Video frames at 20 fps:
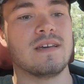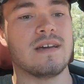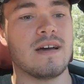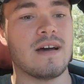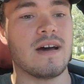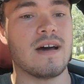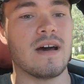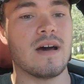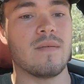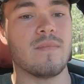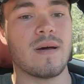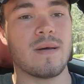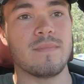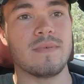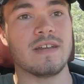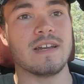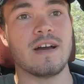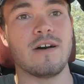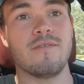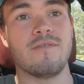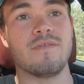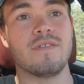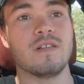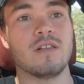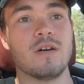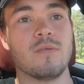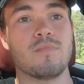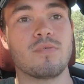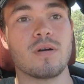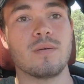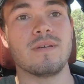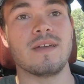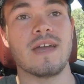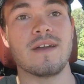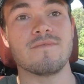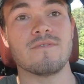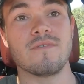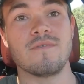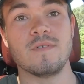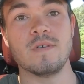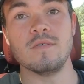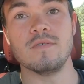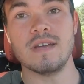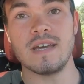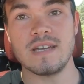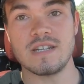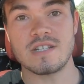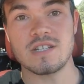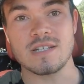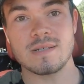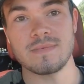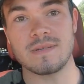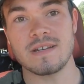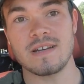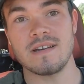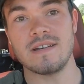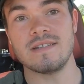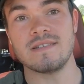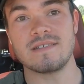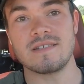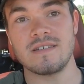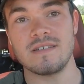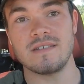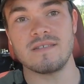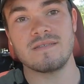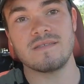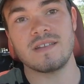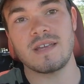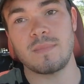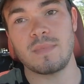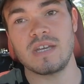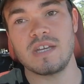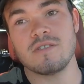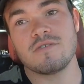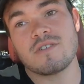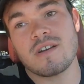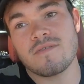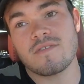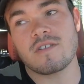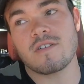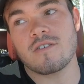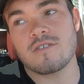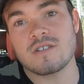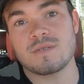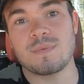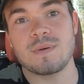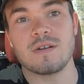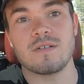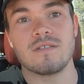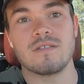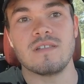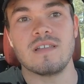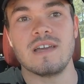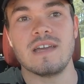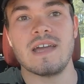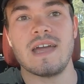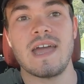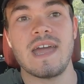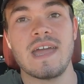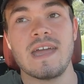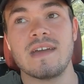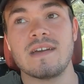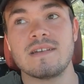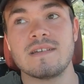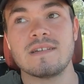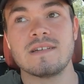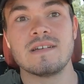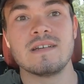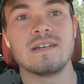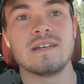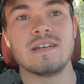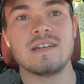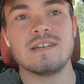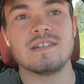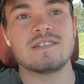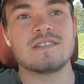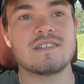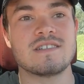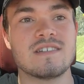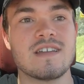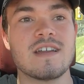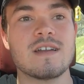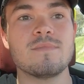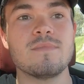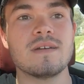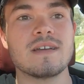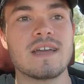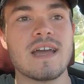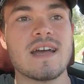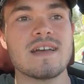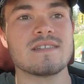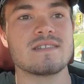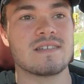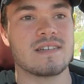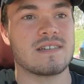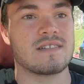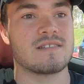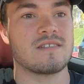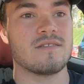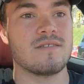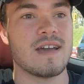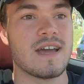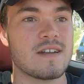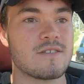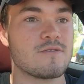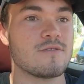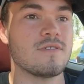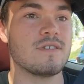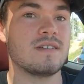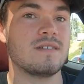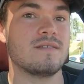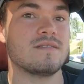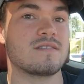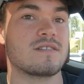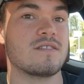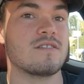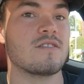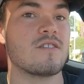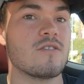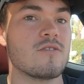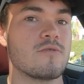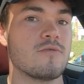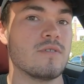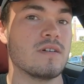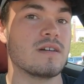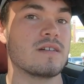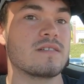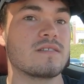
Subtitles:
I mean, I'll fill up probably every few days just because, I mean, you drive the car spiritedly and it's just not a big gas tank. So naturally it's gonna go quick.